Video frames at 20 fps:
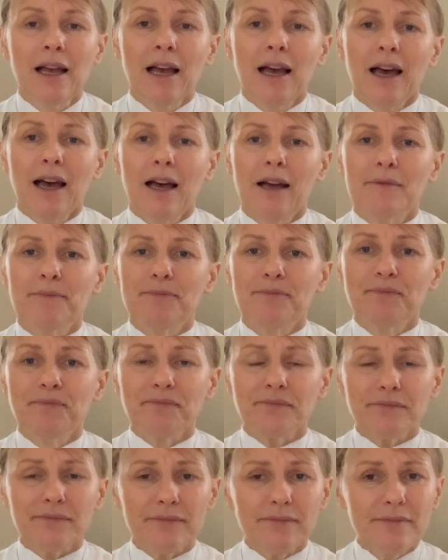
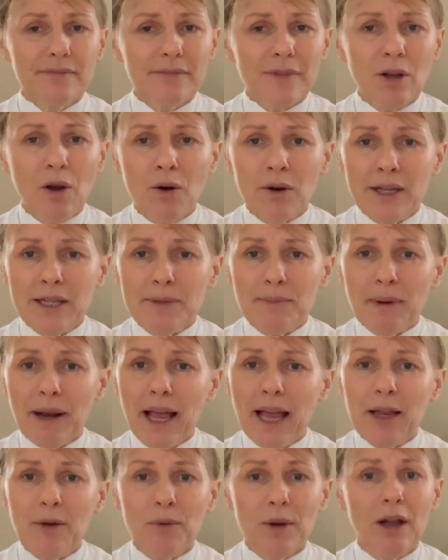on his
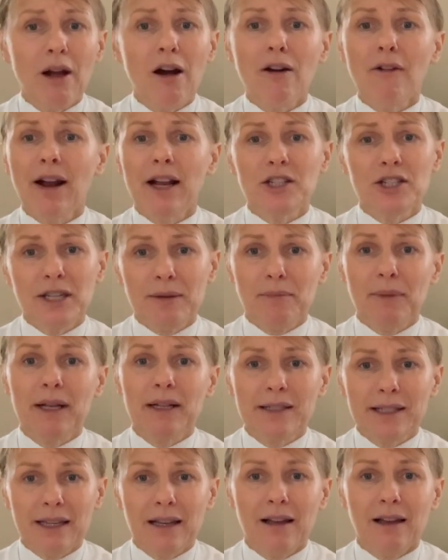plate. We are actually
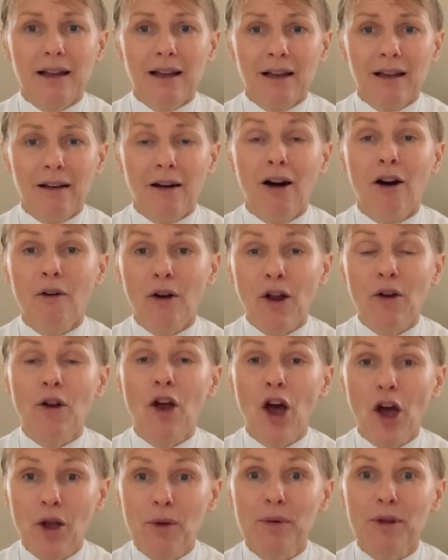building our own
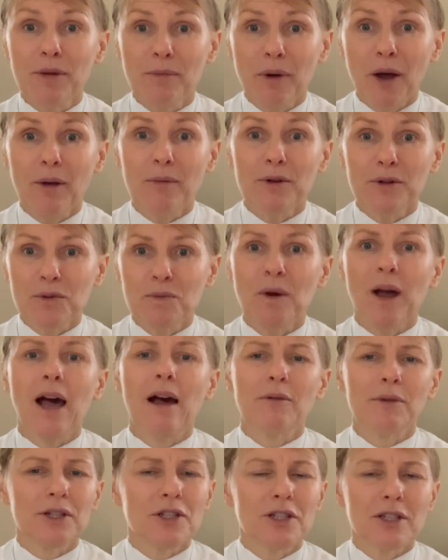home at the moment as
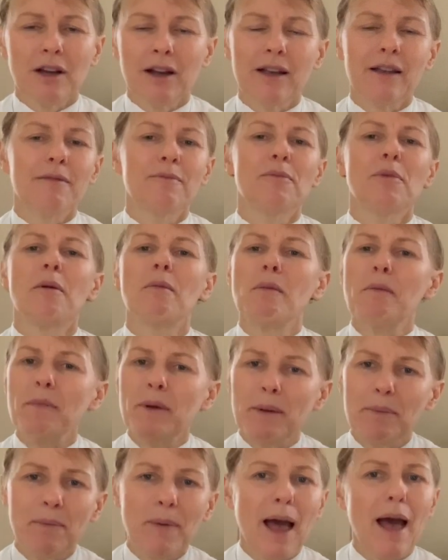well, which I can
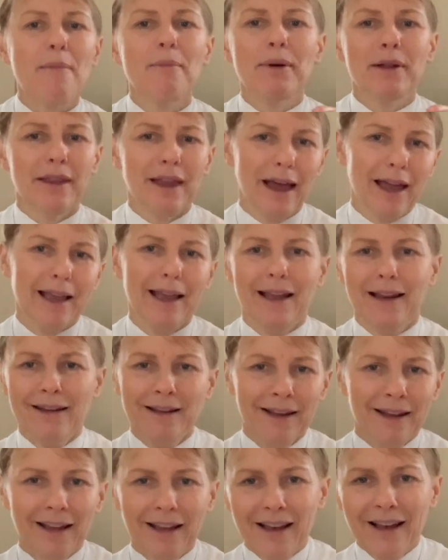probably pepper that
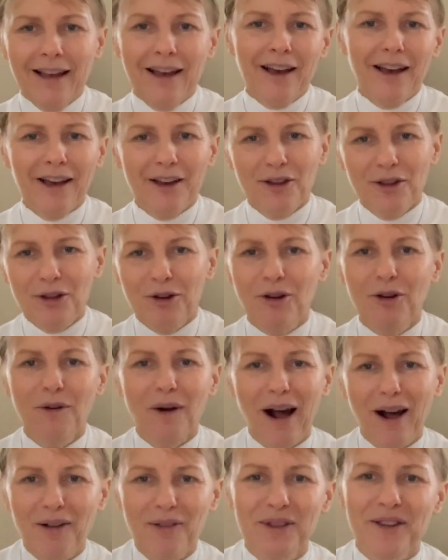in
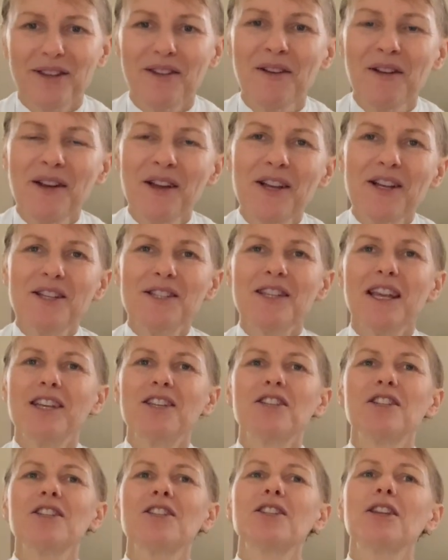throughout the
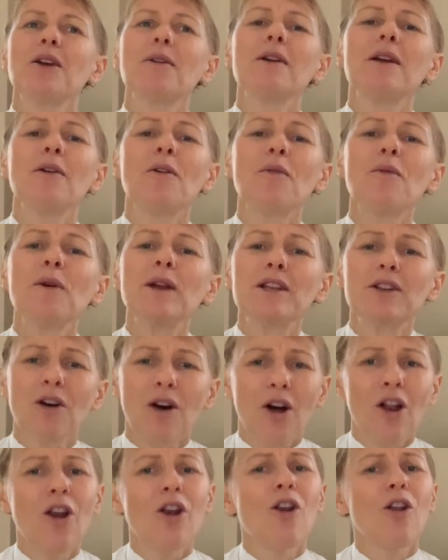session. So we
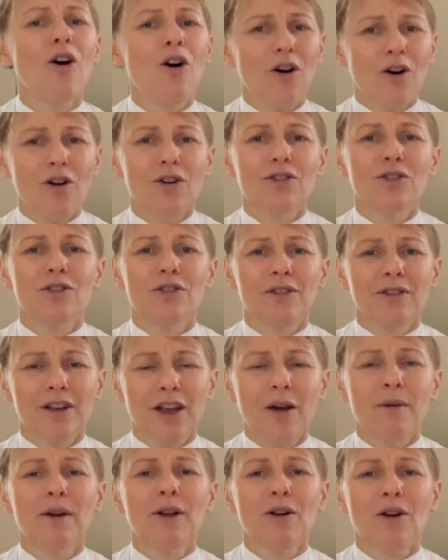got a lot
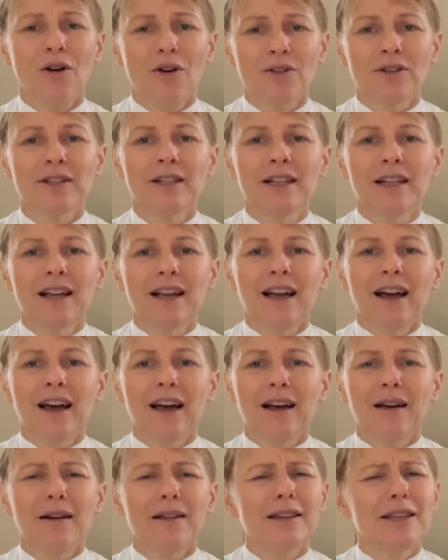going on
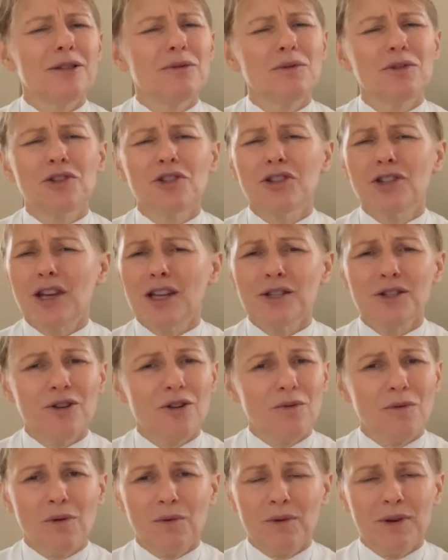and this was just
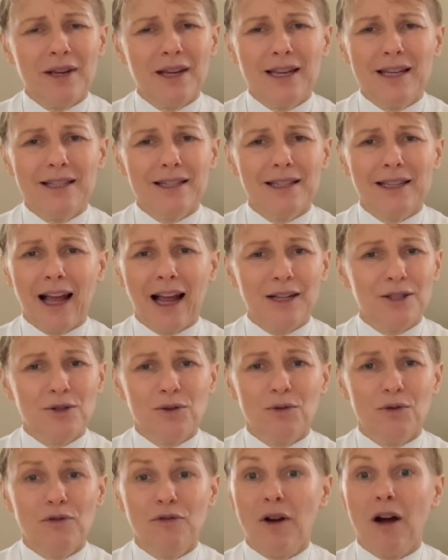not what we needed at
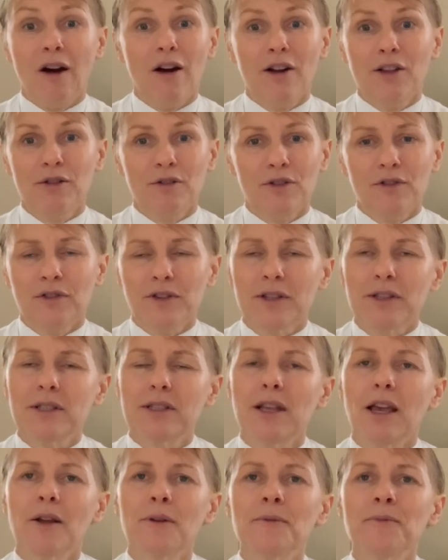all for either of us.
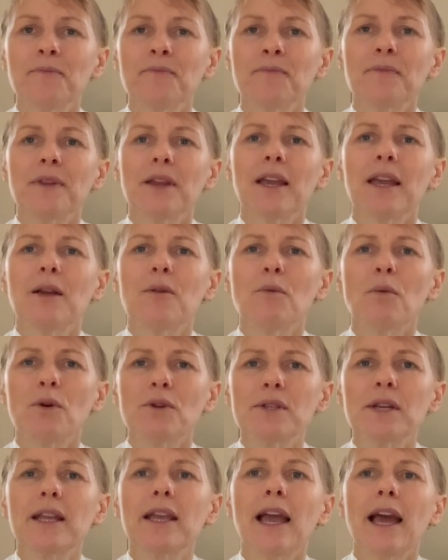So it
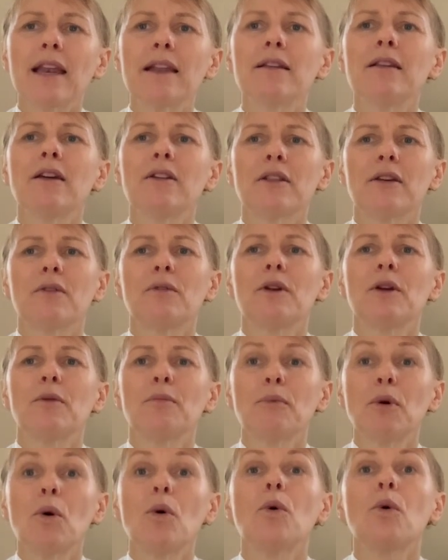was again another real
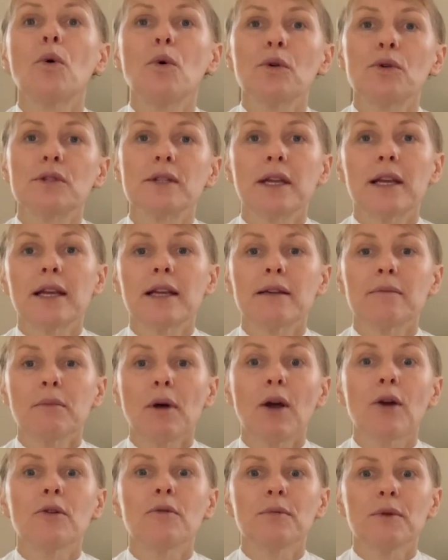pausing
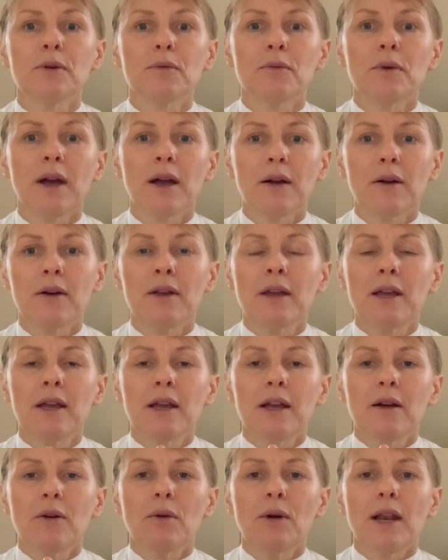moment where,
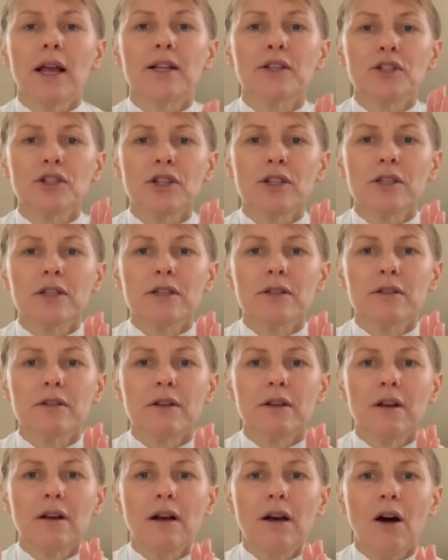well, let's just
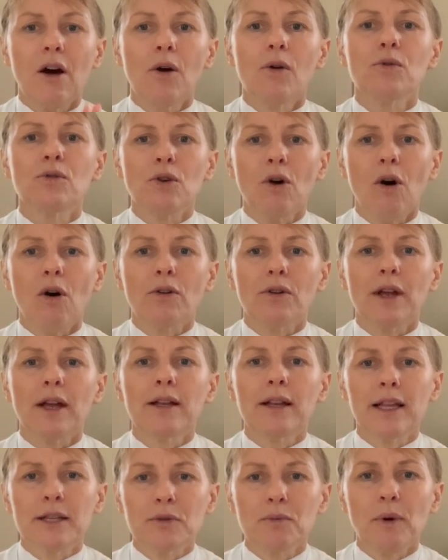hold on
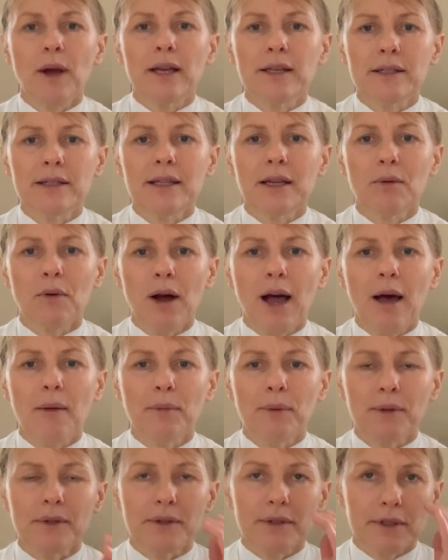and let's wait and see what
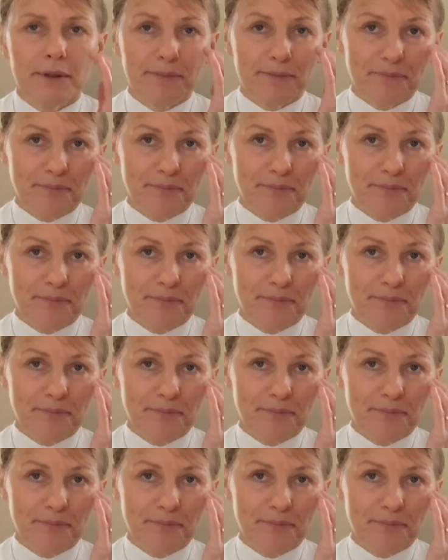happens.